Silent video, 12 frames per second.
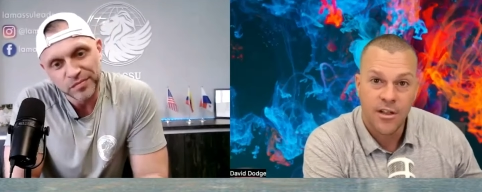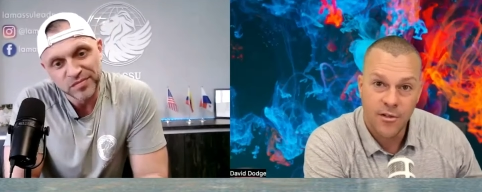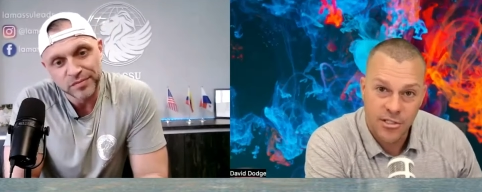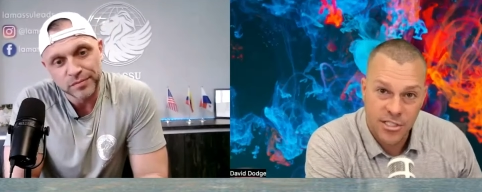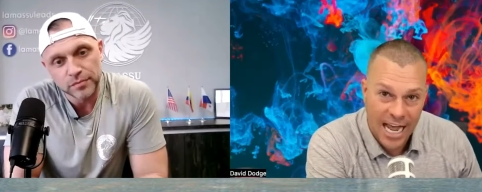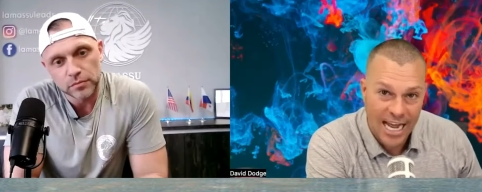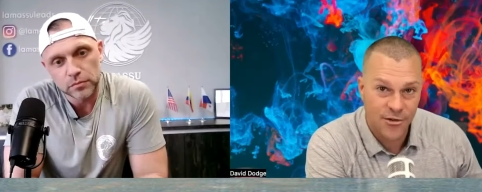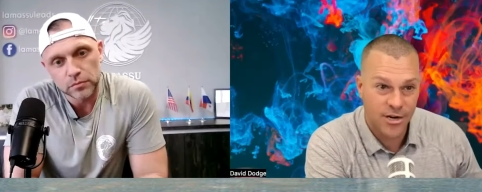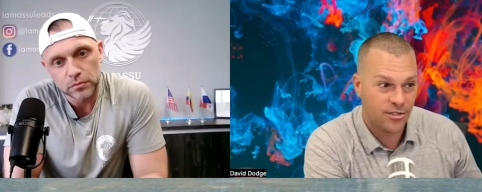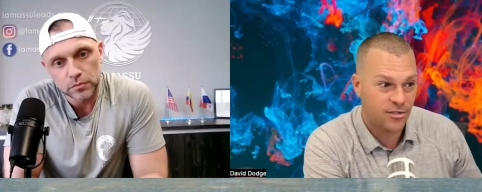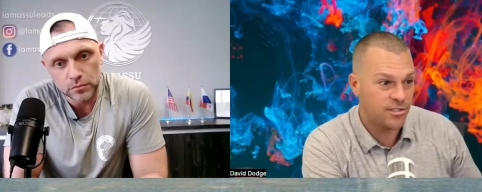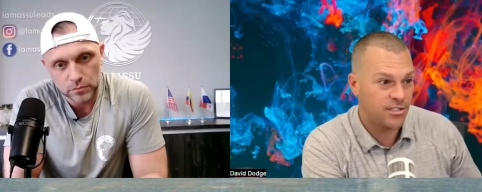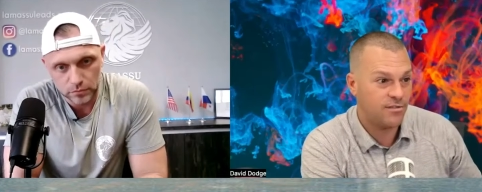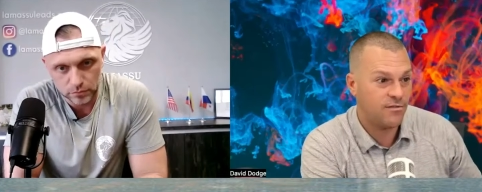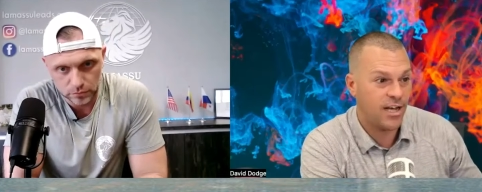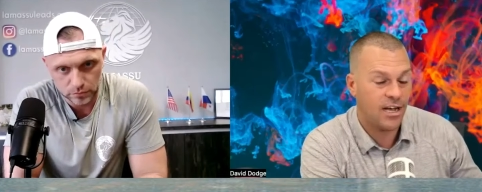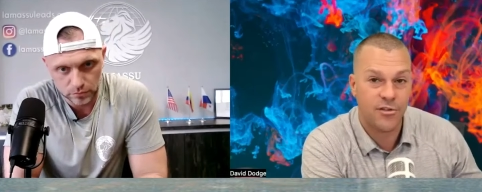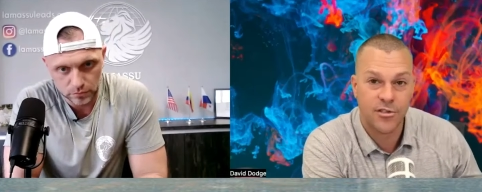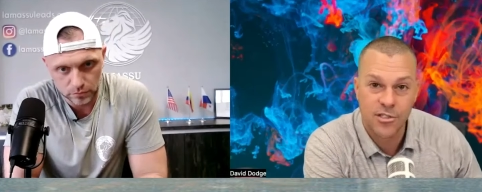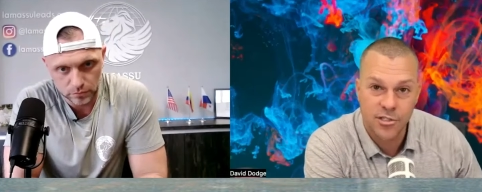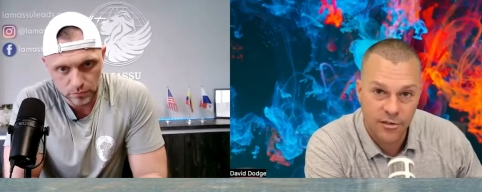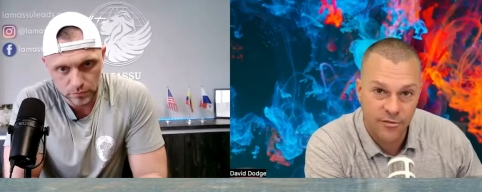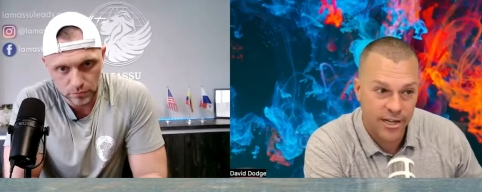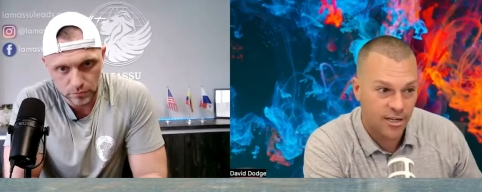Speaker 1: there's contractors involved there's
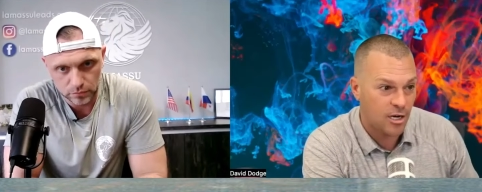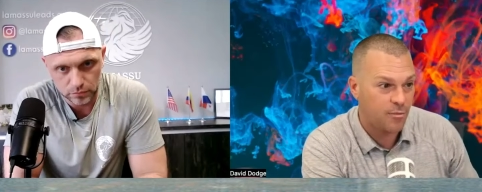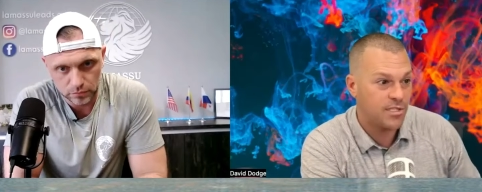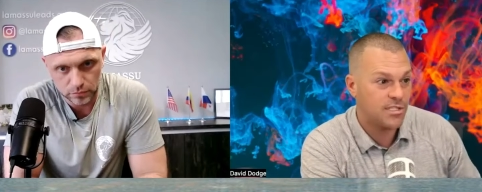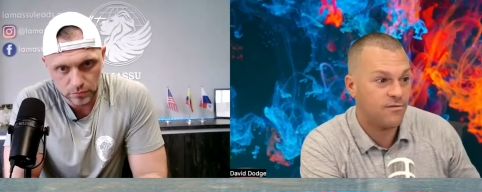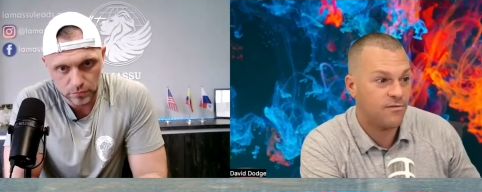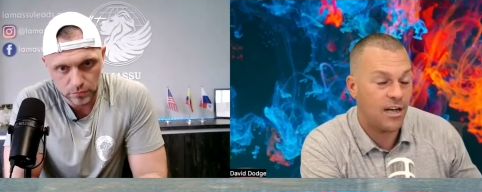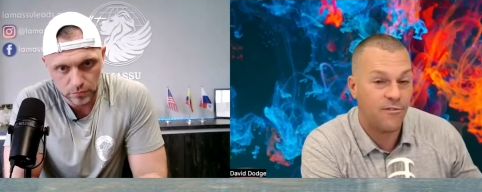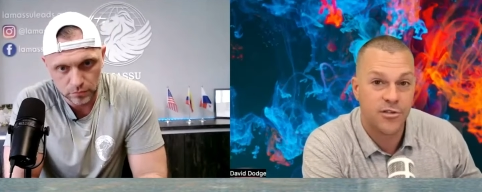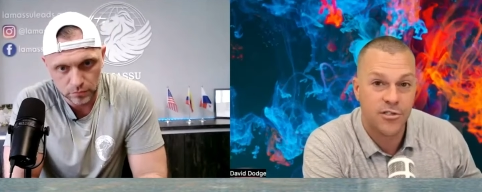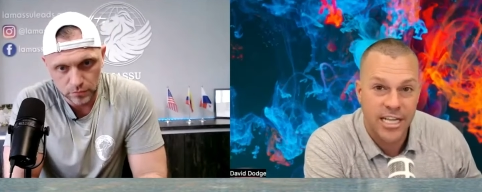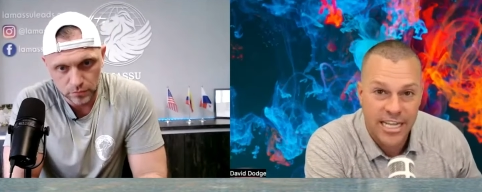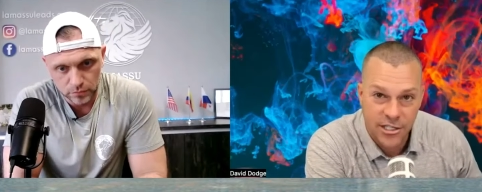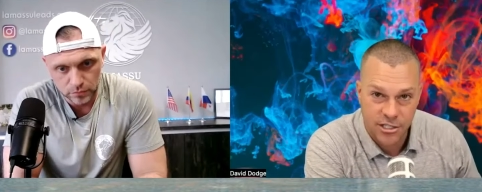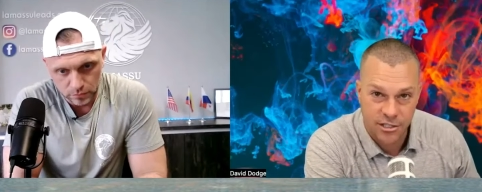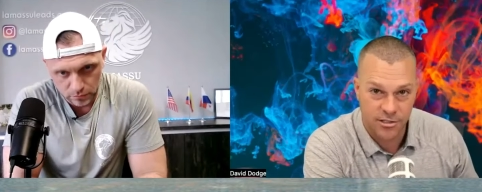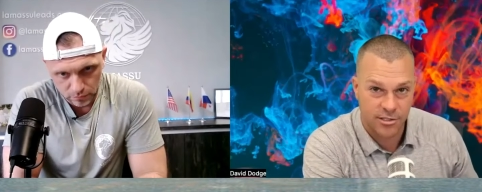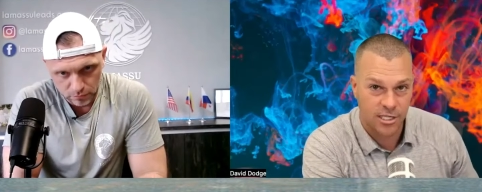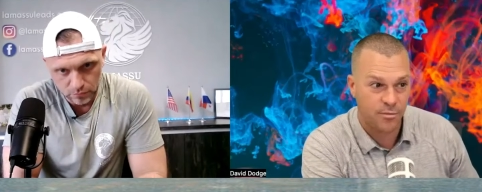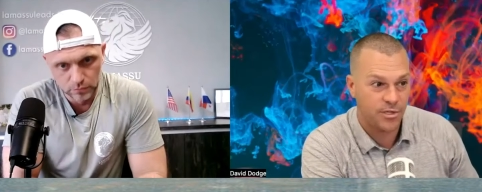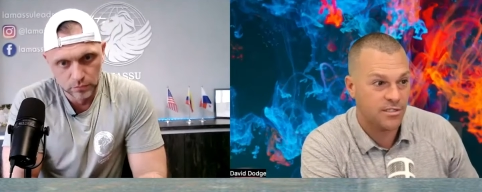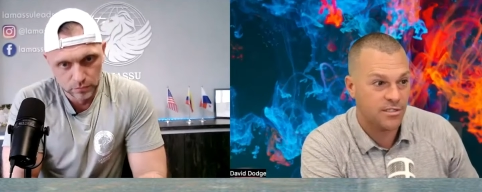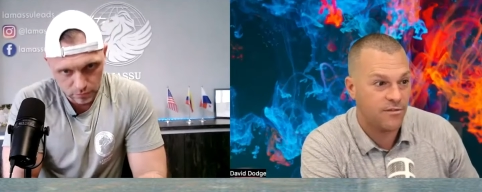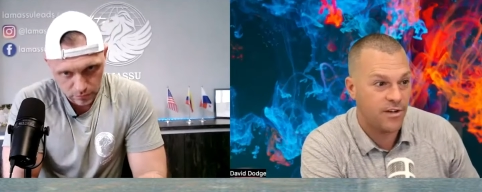survey companies involved there's insurance
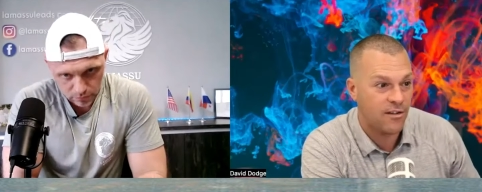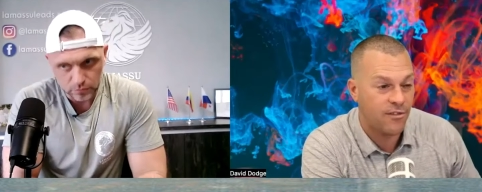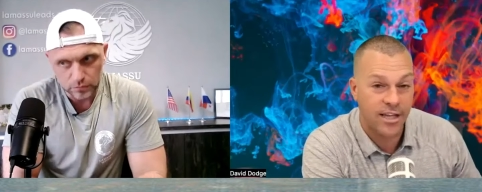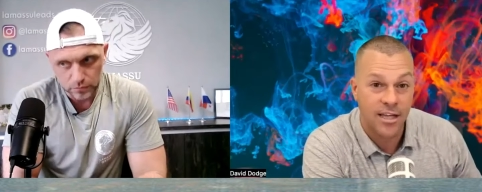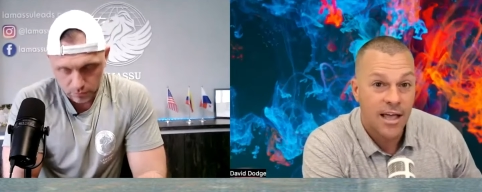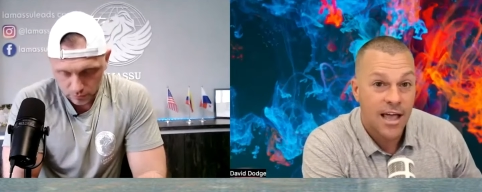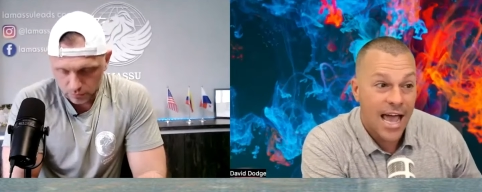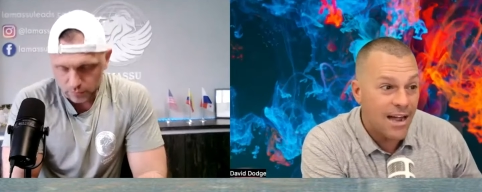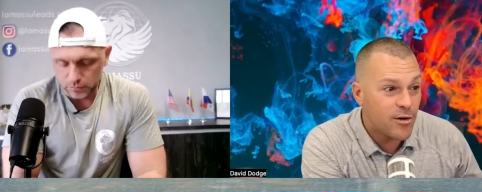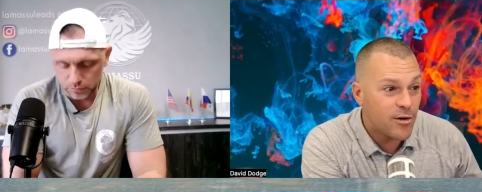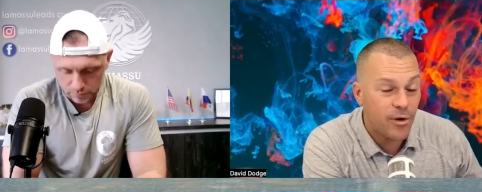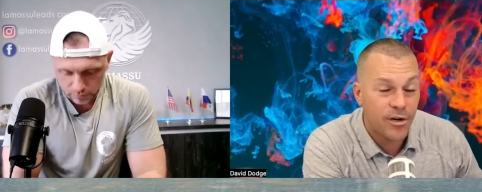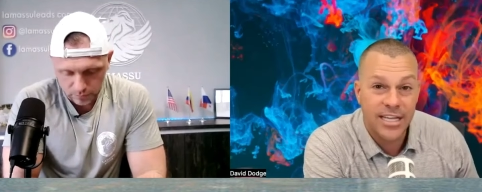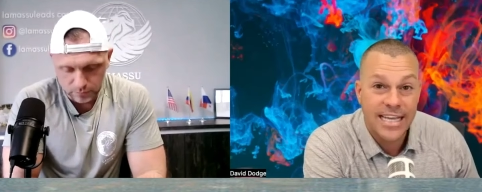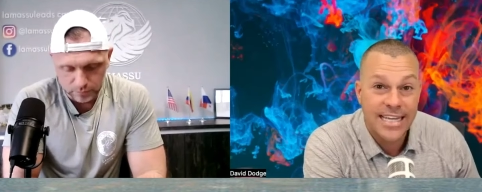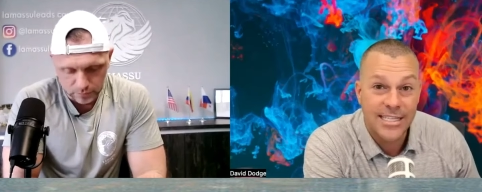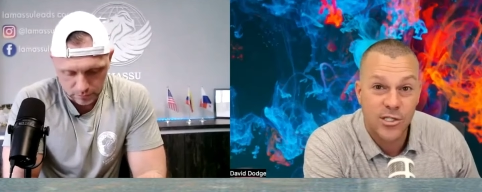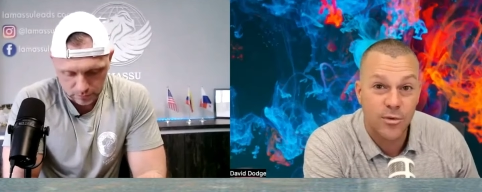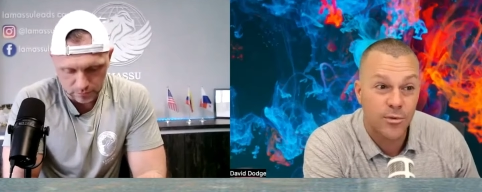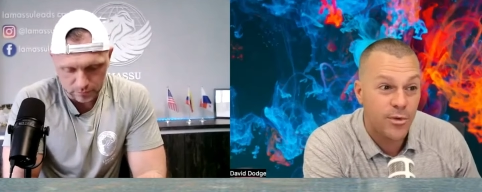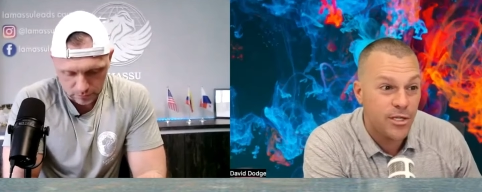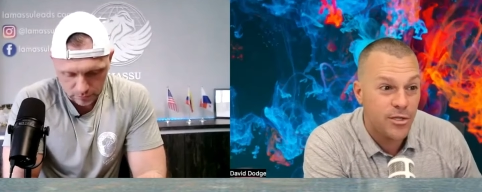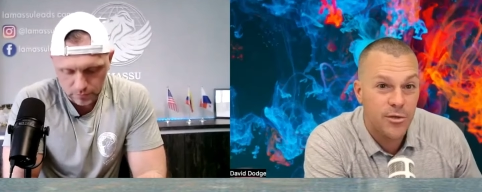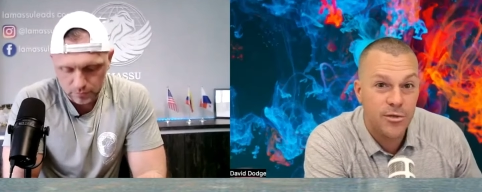companies involved like everybody eats when we
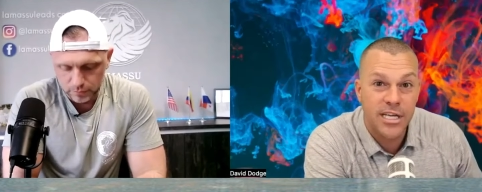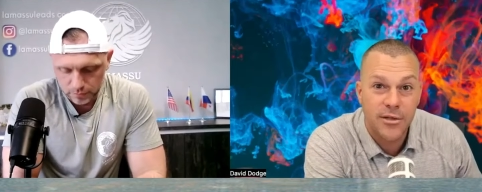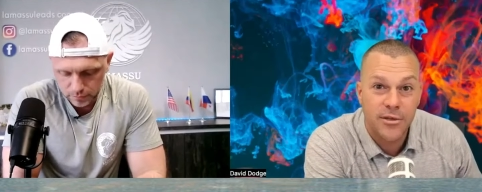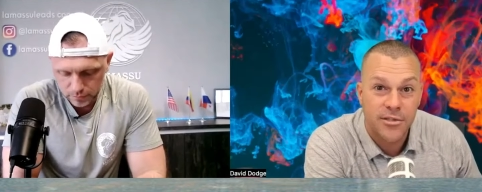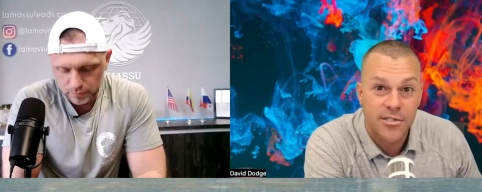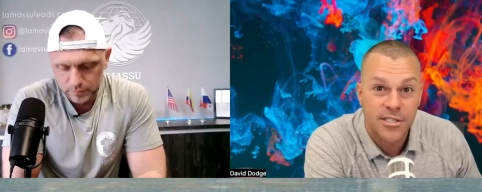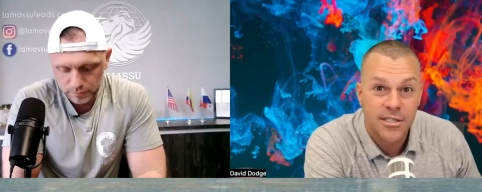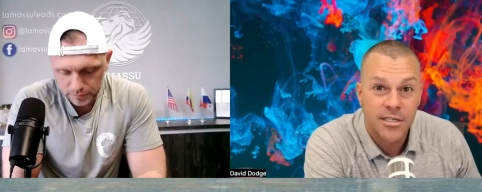do deals